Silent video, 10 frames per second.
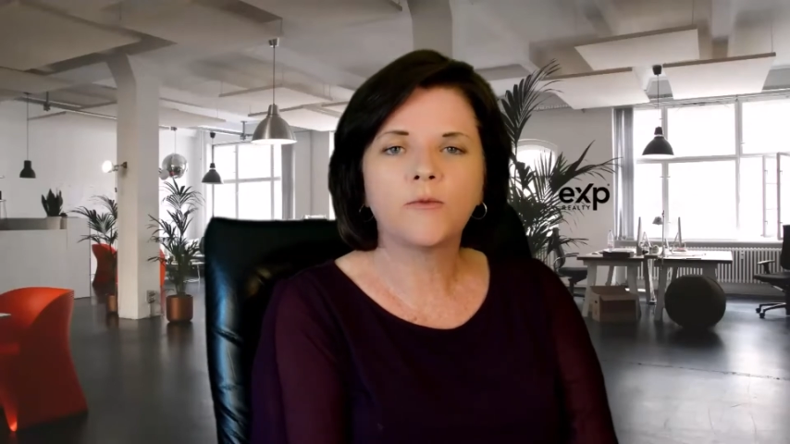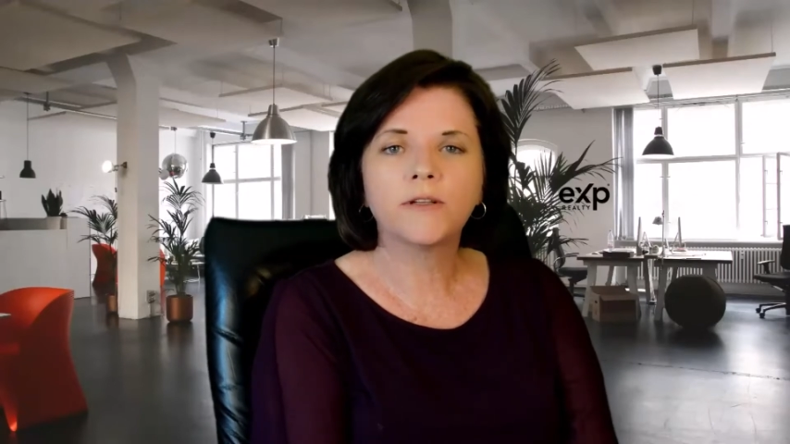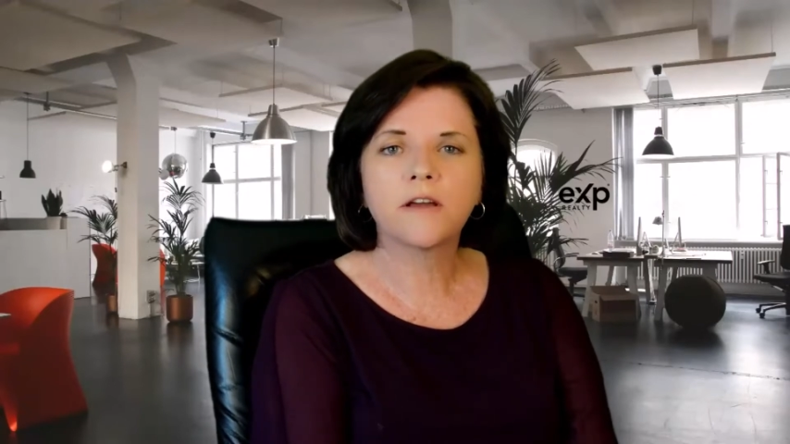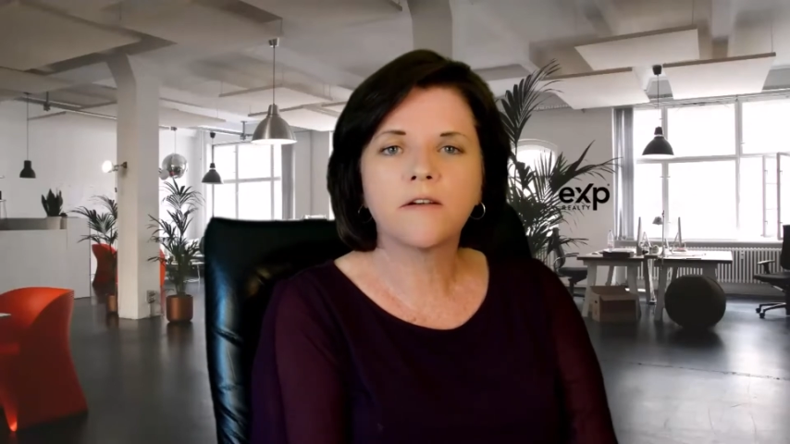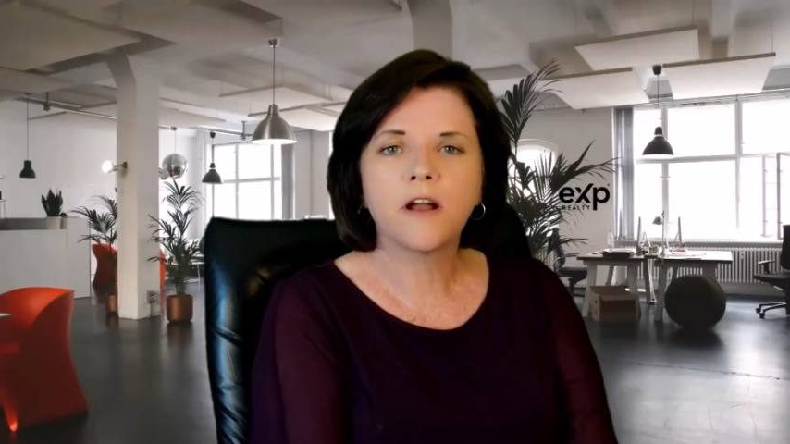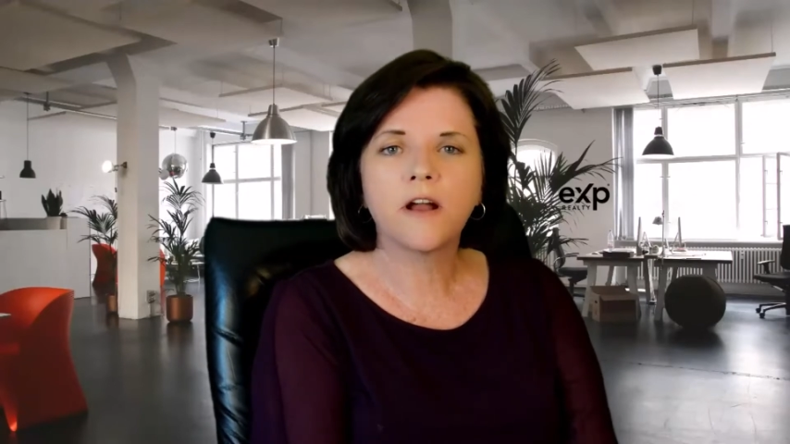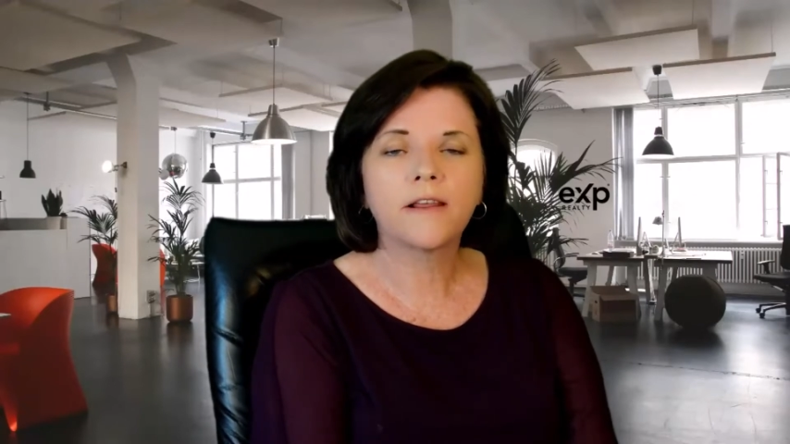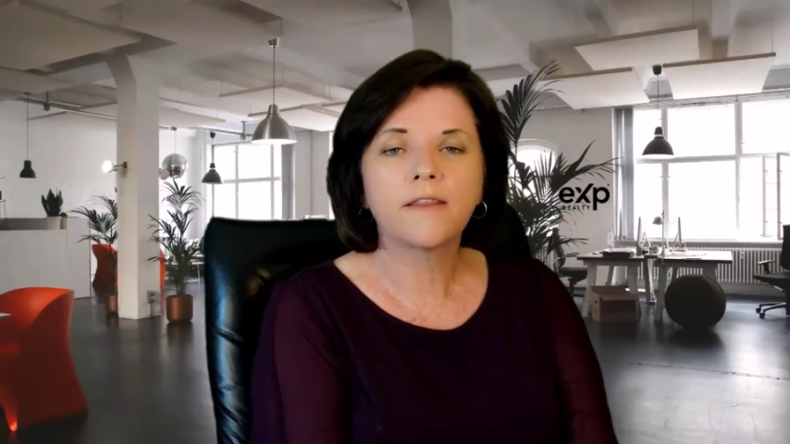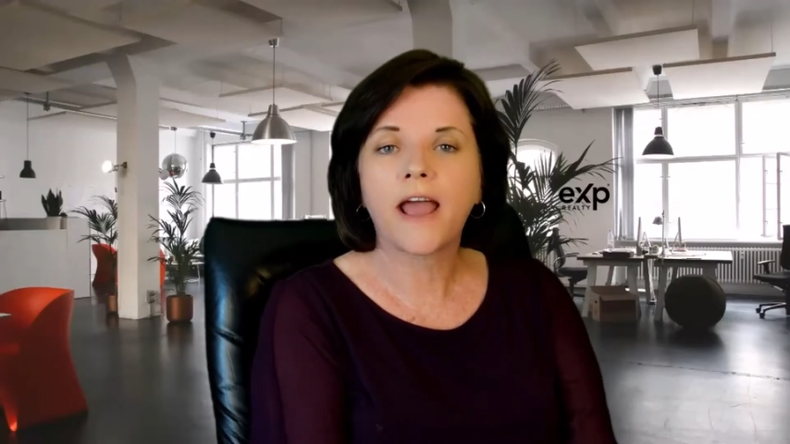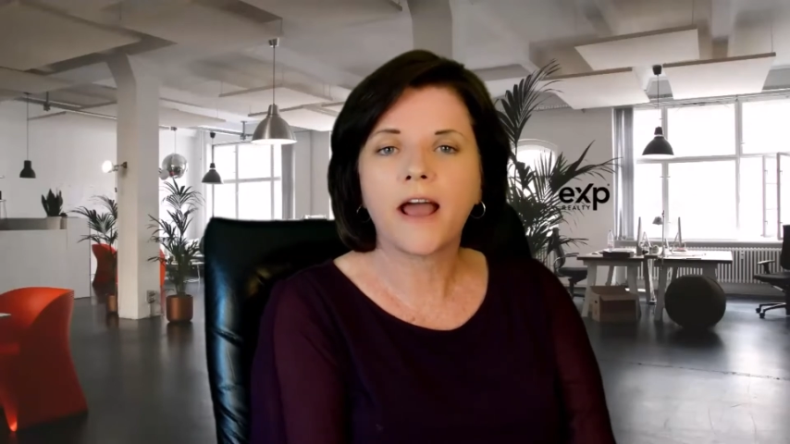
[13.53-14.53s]
what's going on
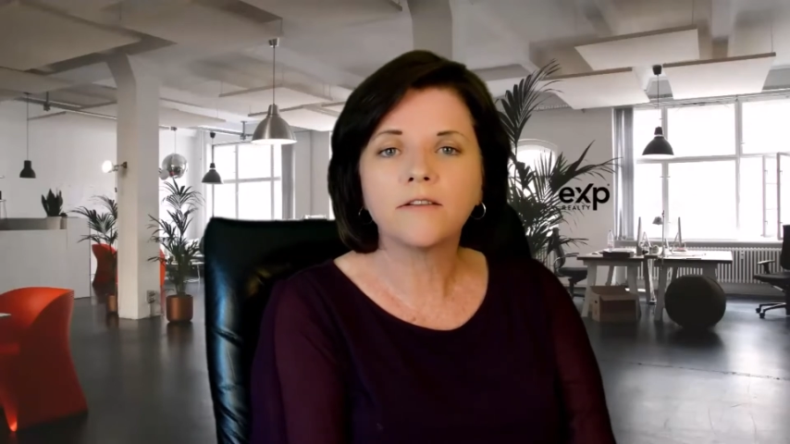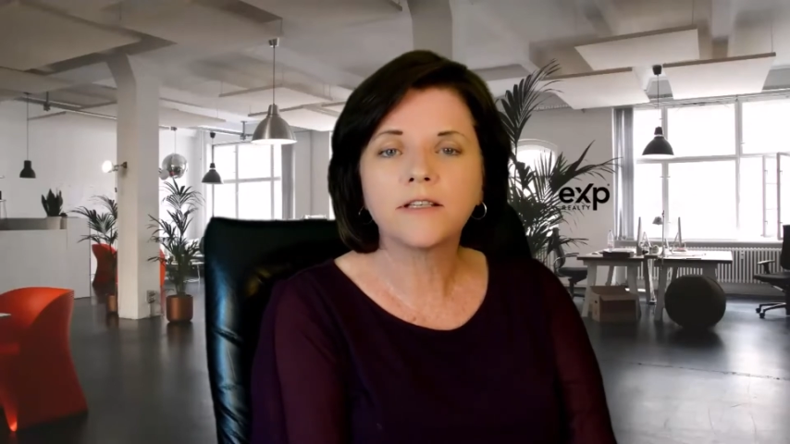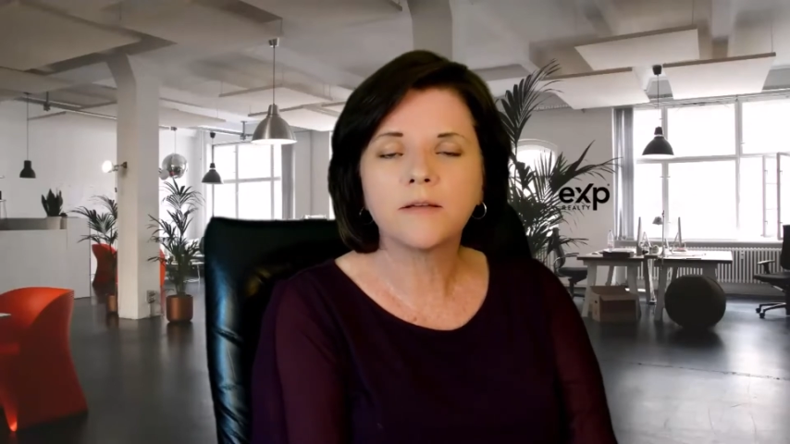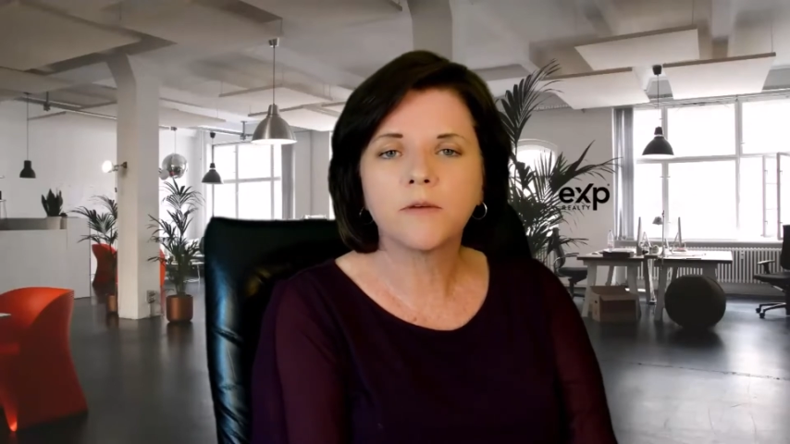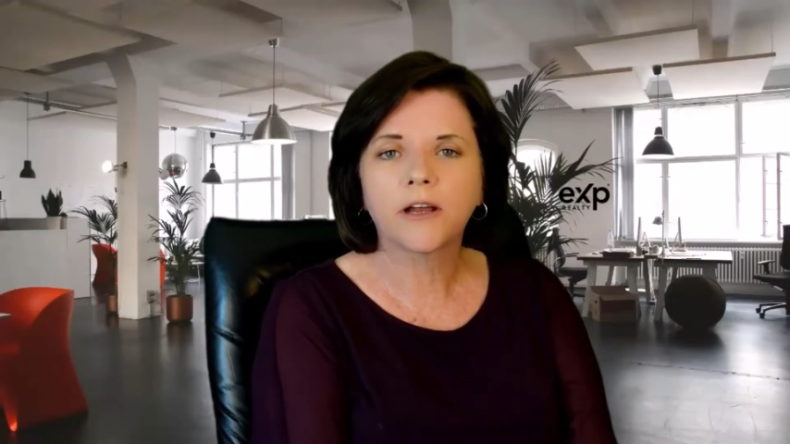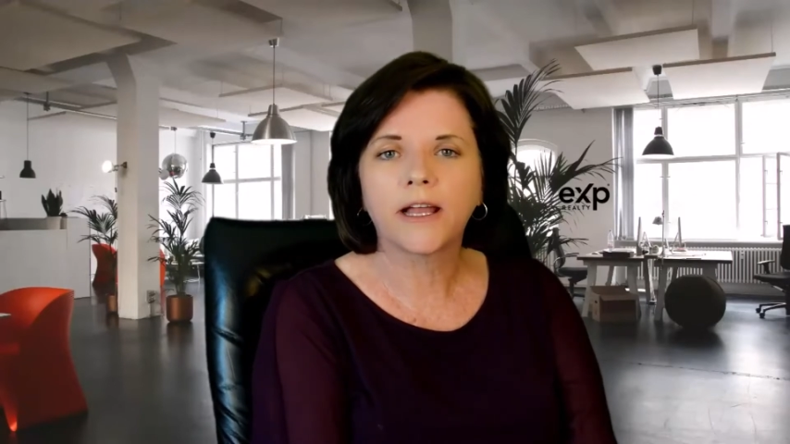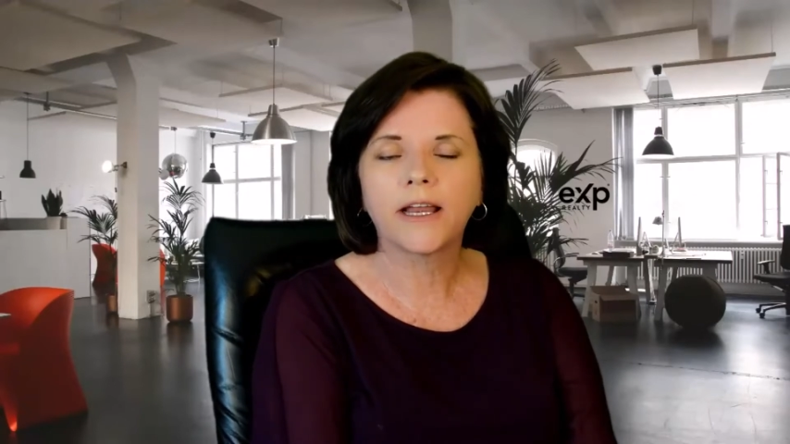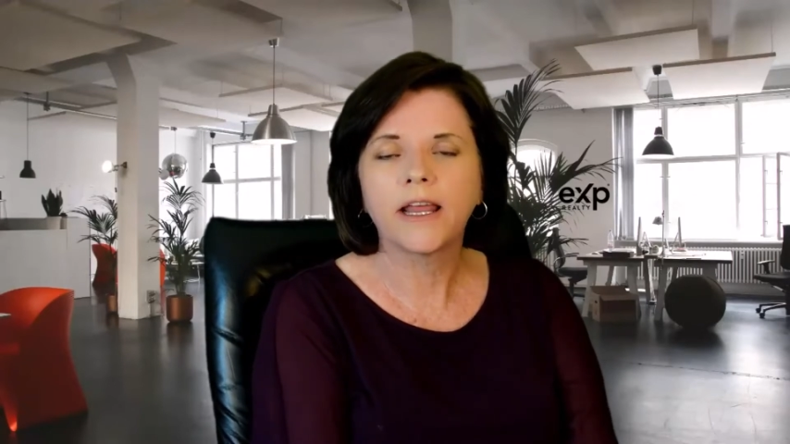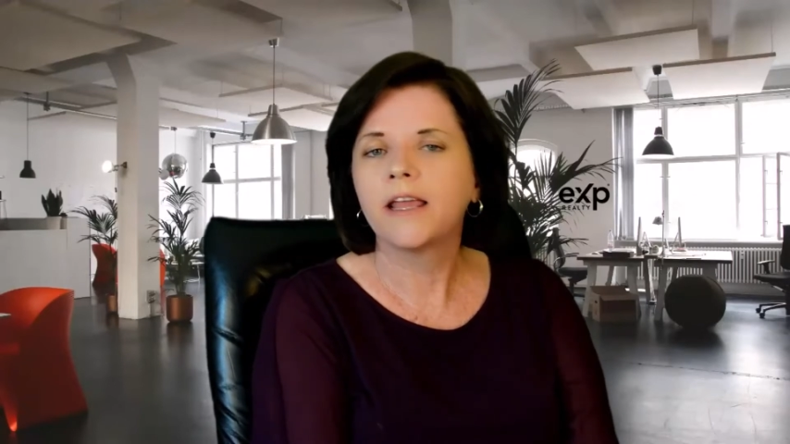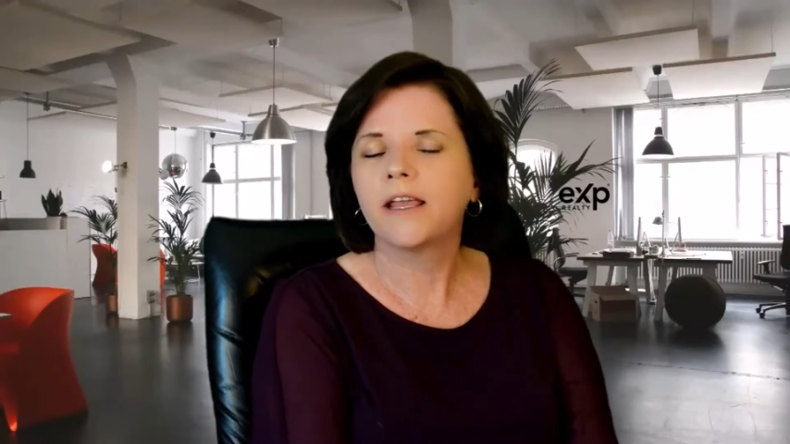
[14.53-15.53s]
in the housing market